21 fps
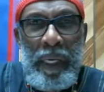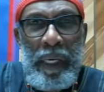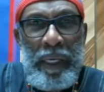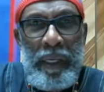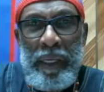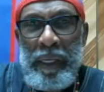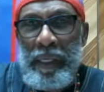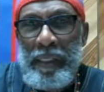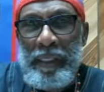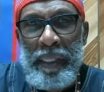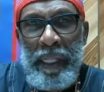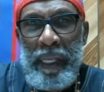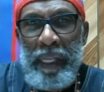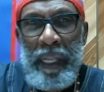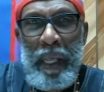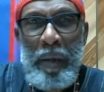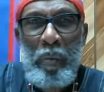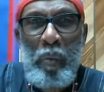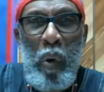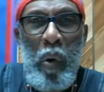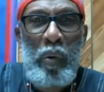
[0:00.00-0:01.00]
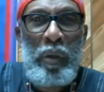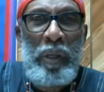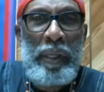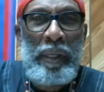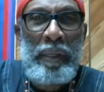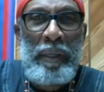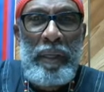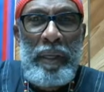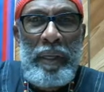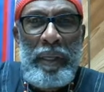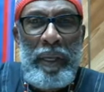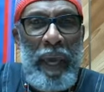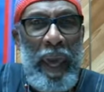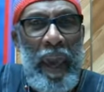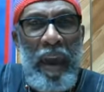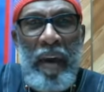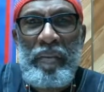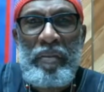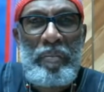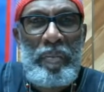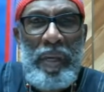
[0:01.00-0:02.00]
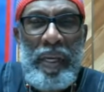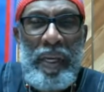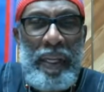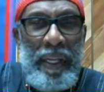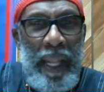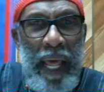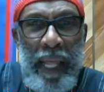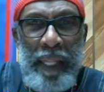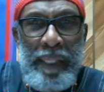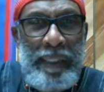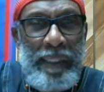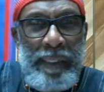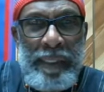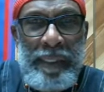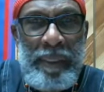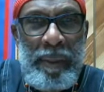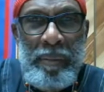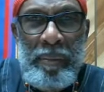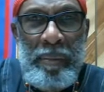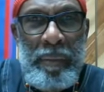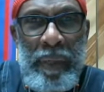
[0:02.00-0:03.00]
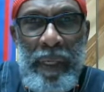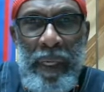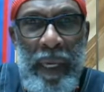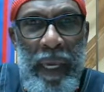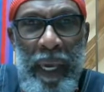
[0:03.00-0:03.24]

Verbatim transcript: you understand, they wanted half a million dollars or something,